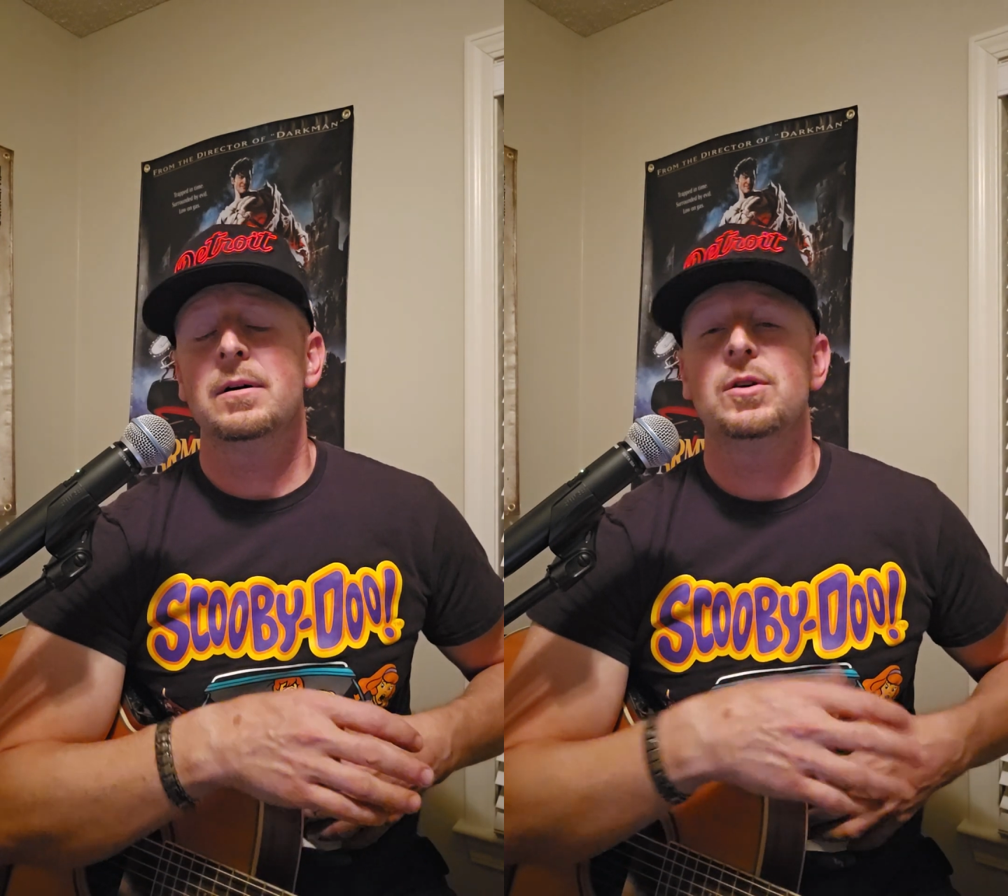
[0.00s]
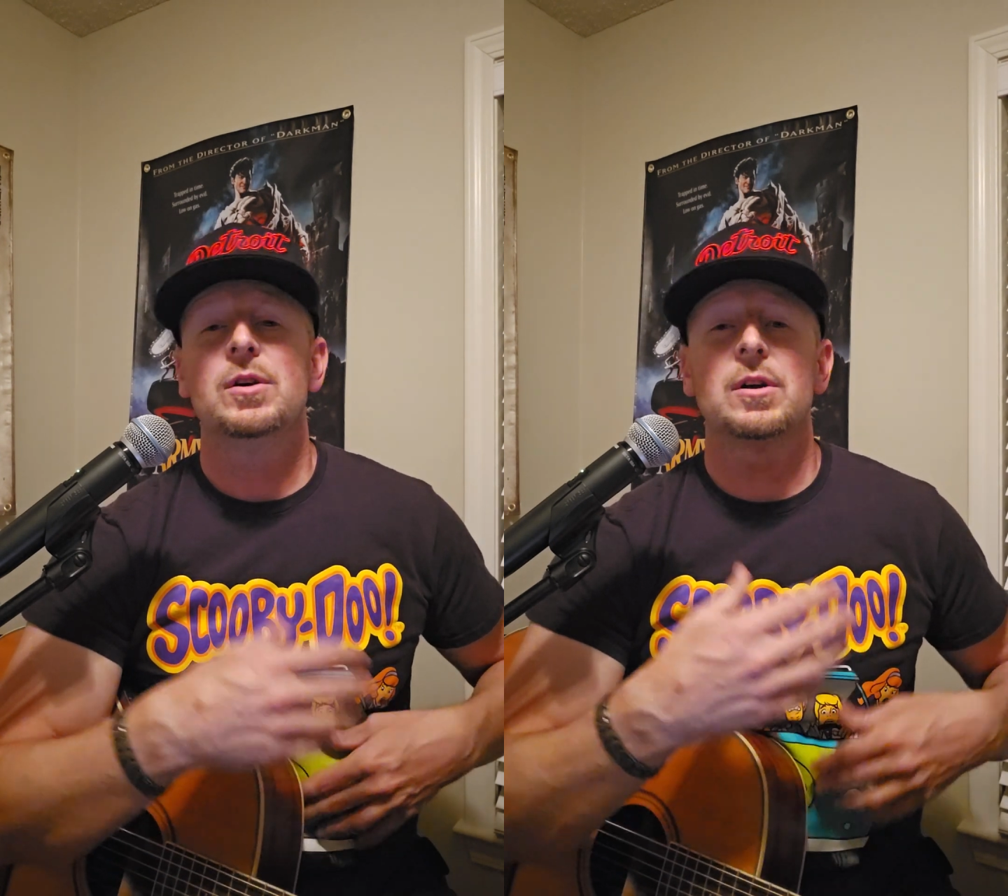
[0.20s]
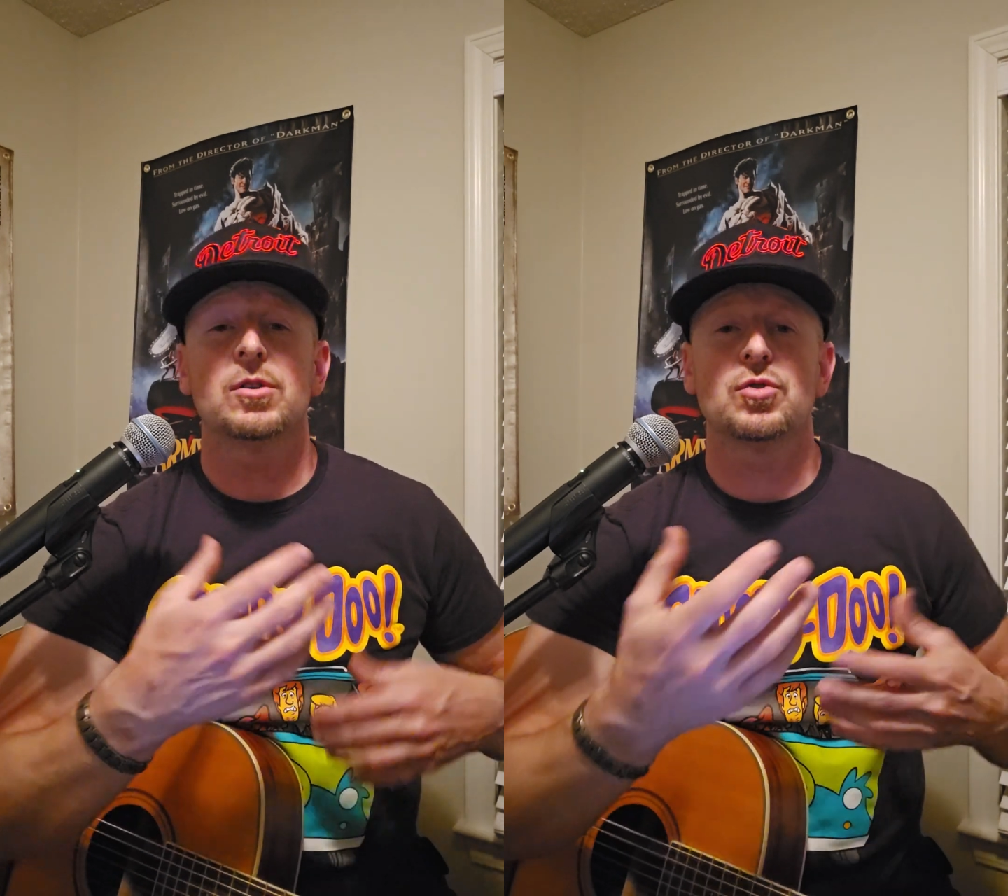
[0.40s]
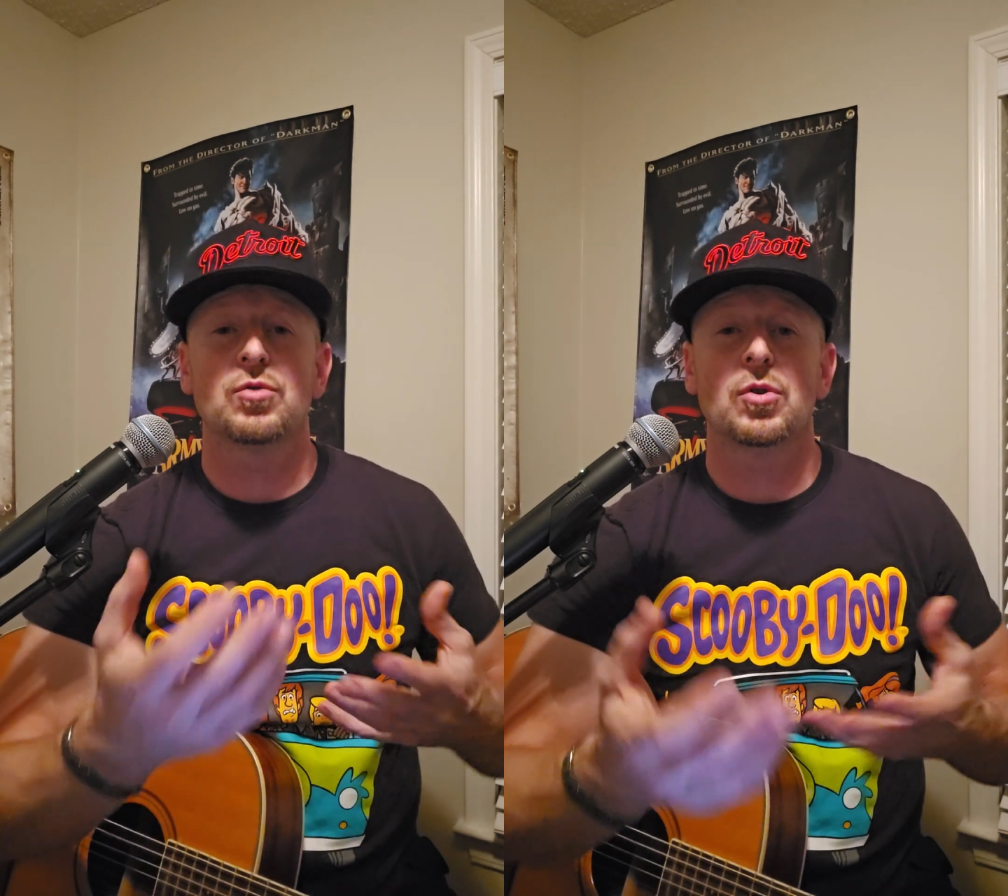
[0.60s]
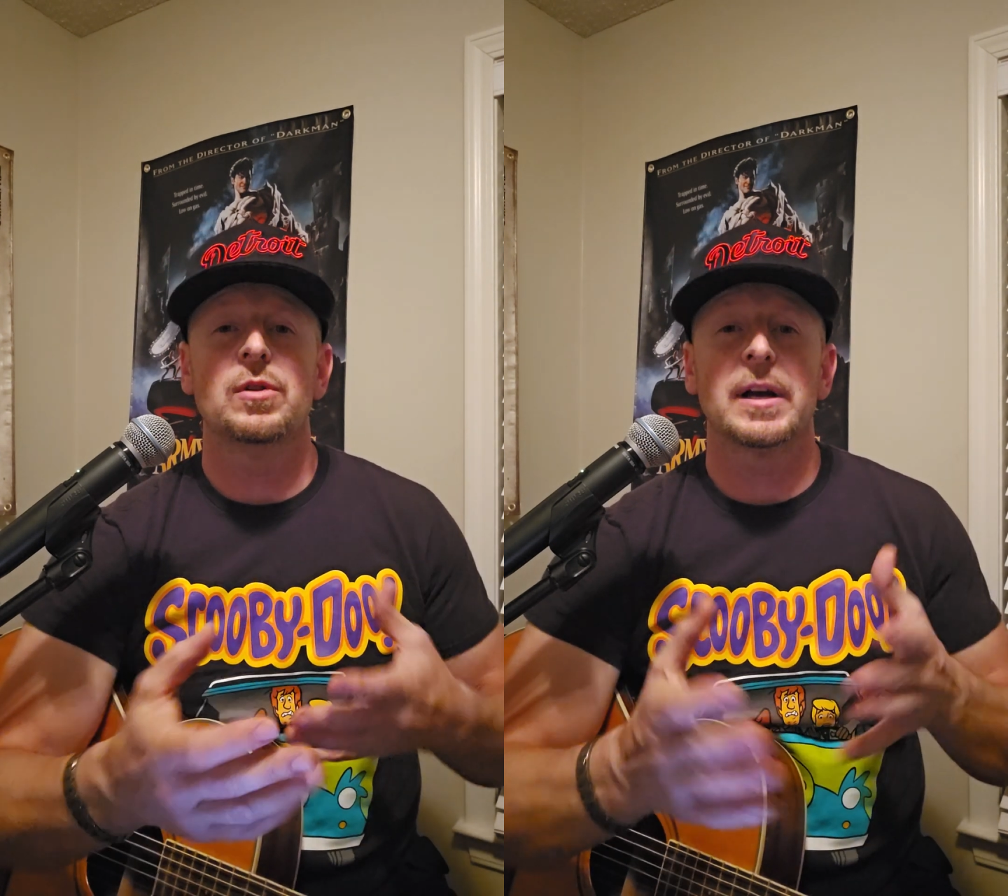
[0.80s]
You can
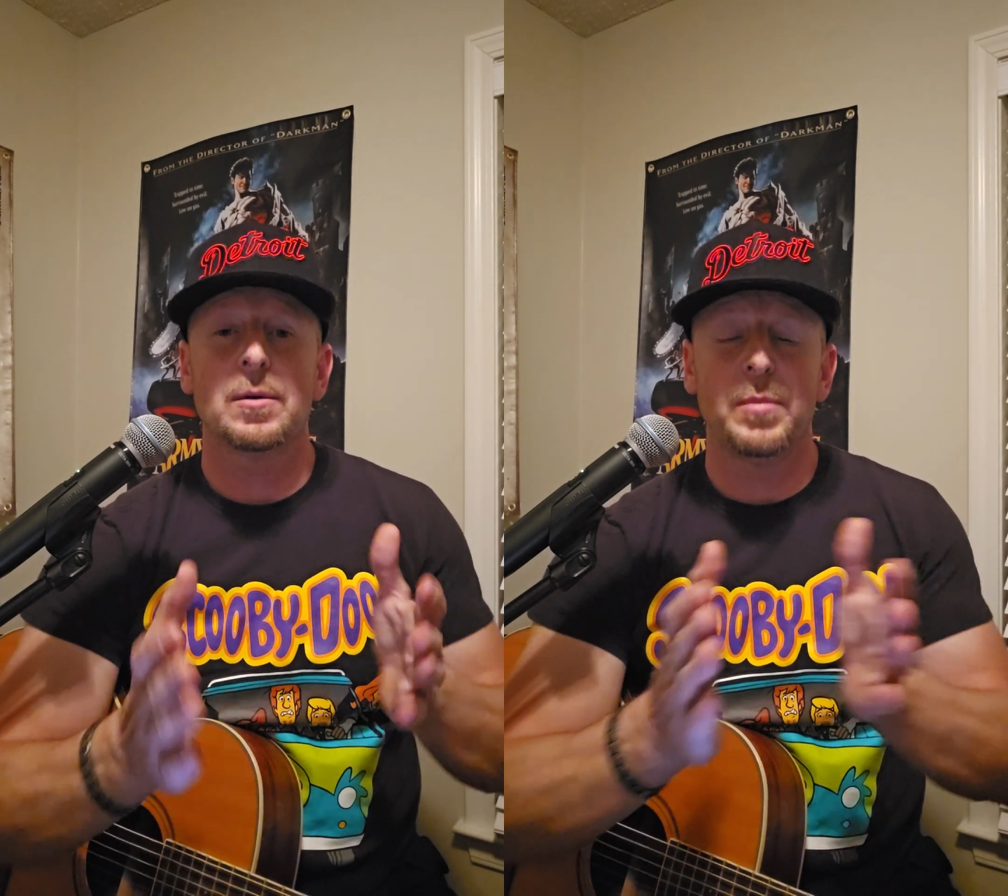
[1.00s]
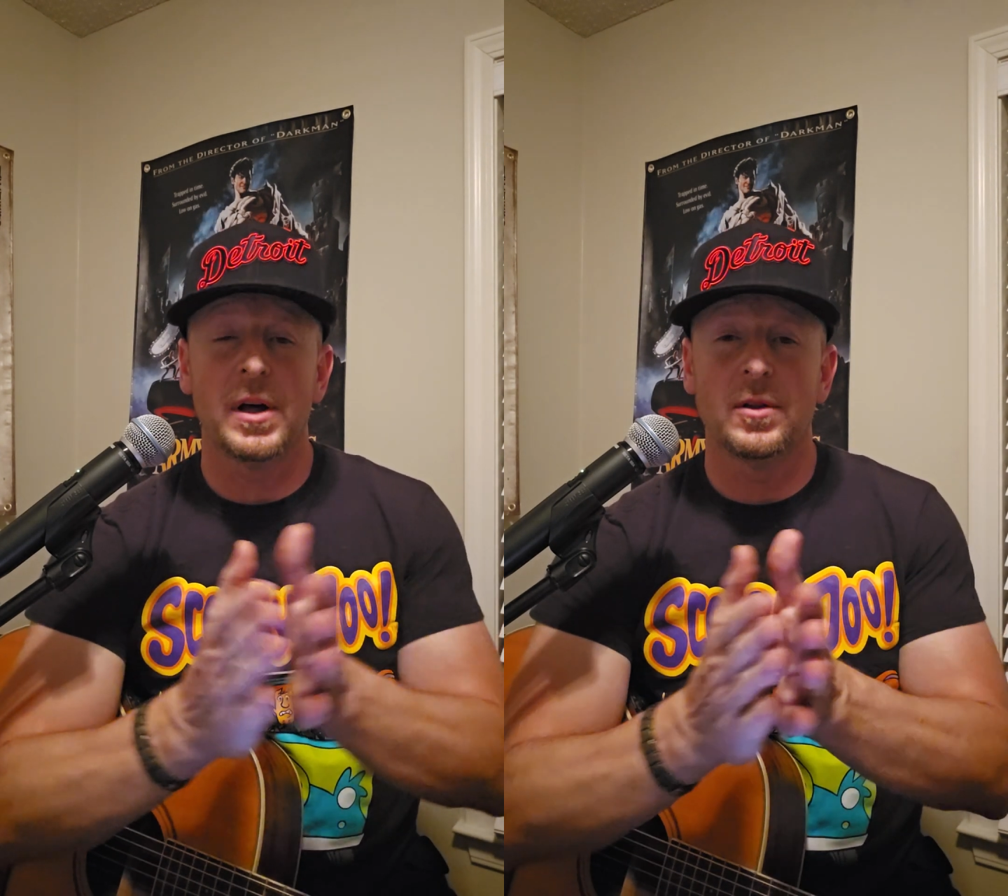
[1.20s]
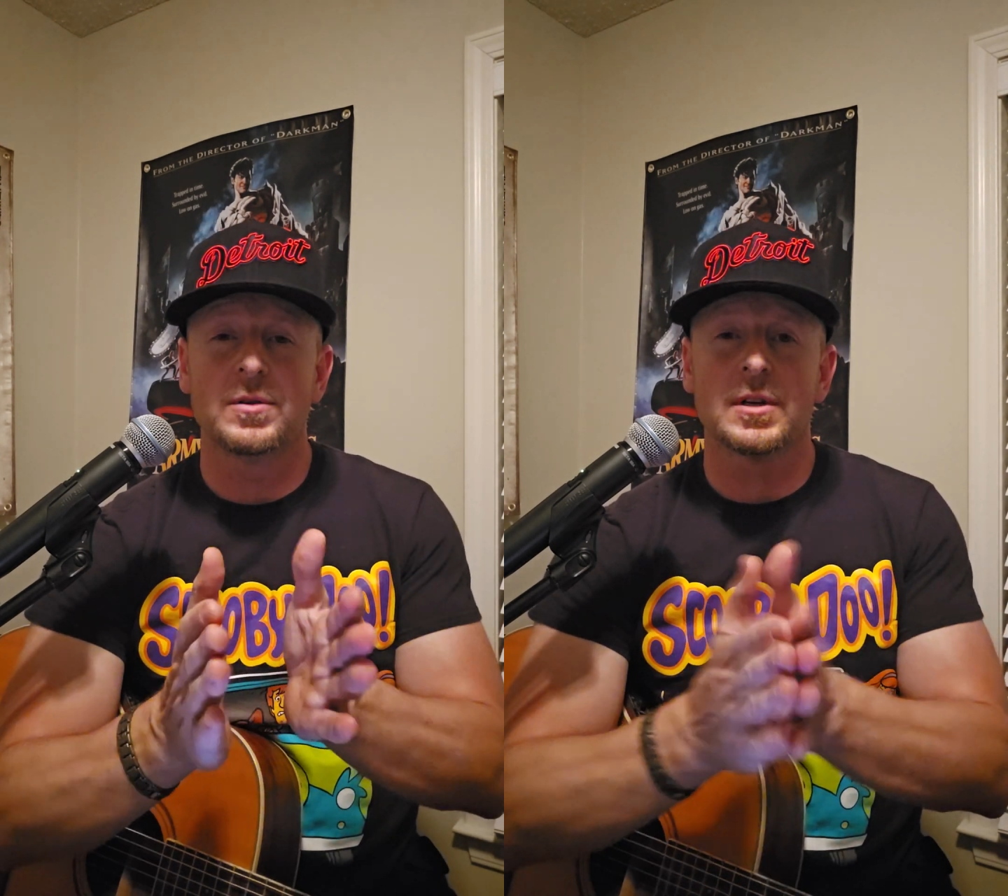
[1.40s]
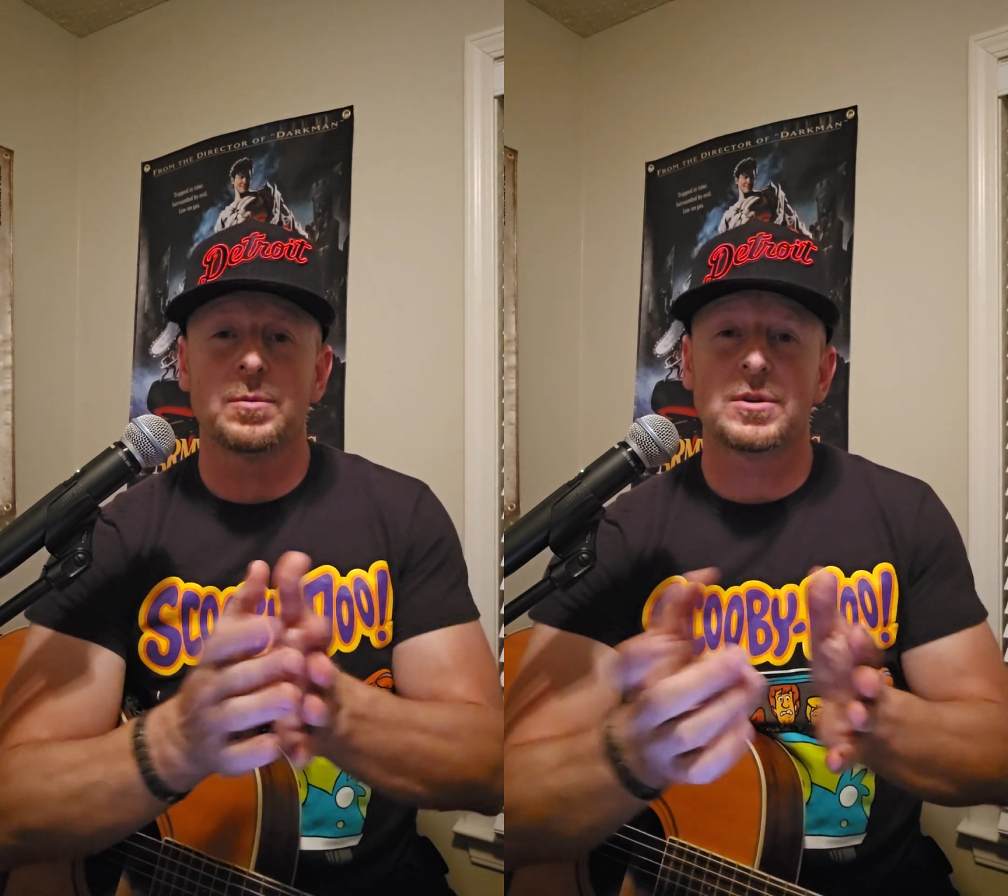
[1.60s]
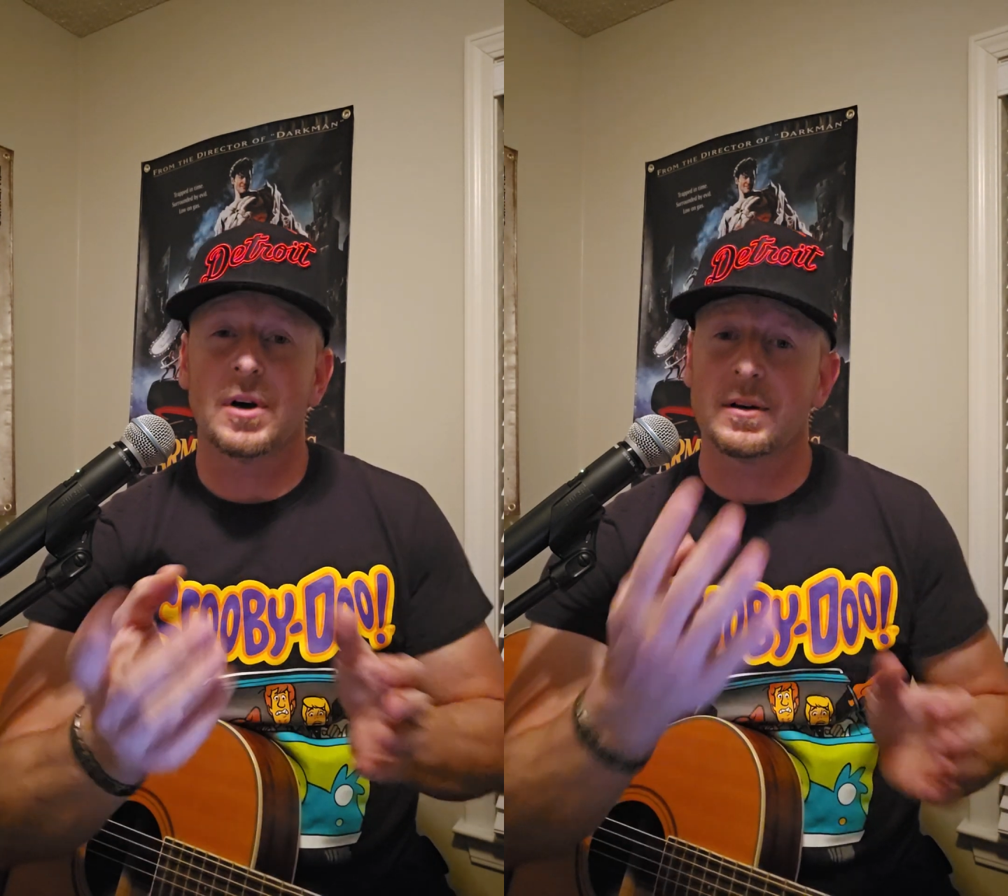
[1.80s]
control like a bellows, like
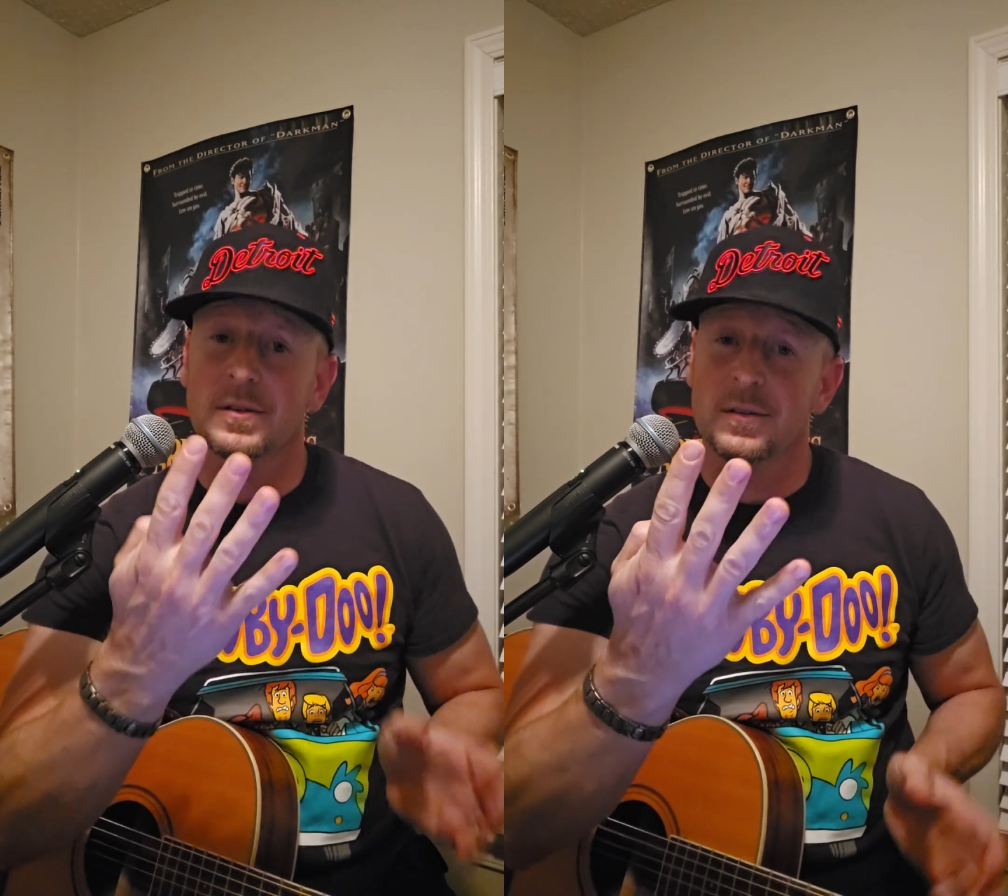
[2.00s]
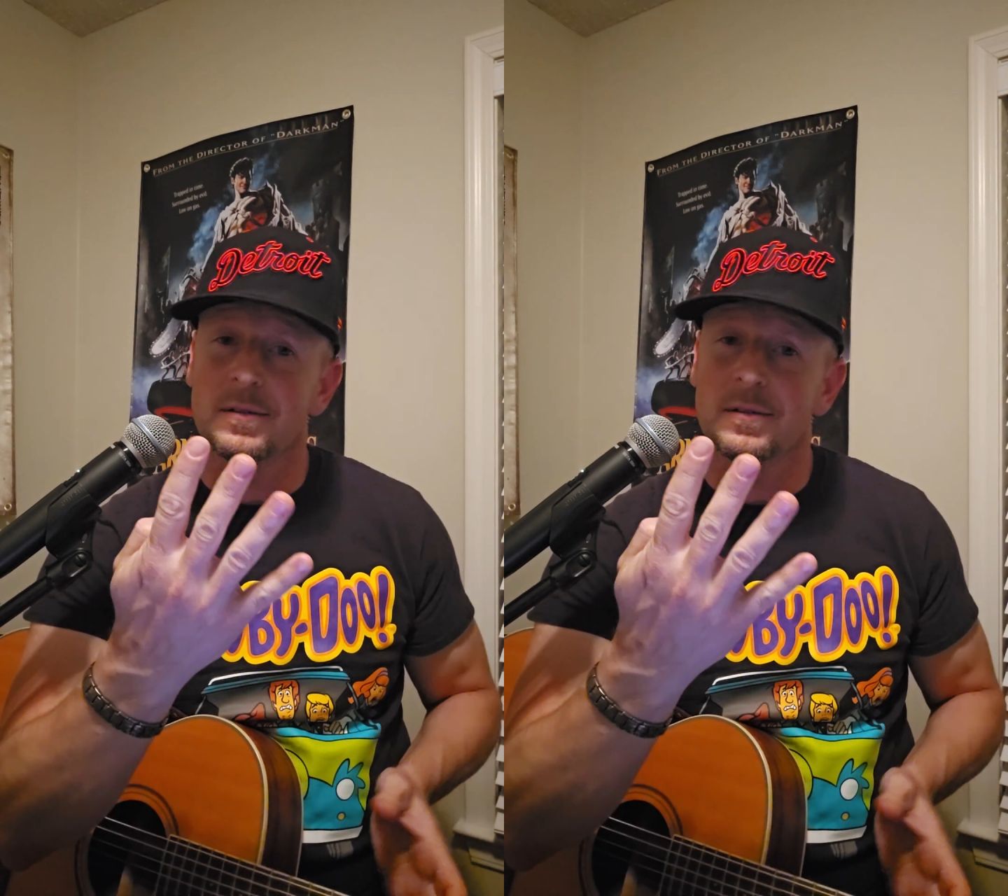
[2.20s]
we talked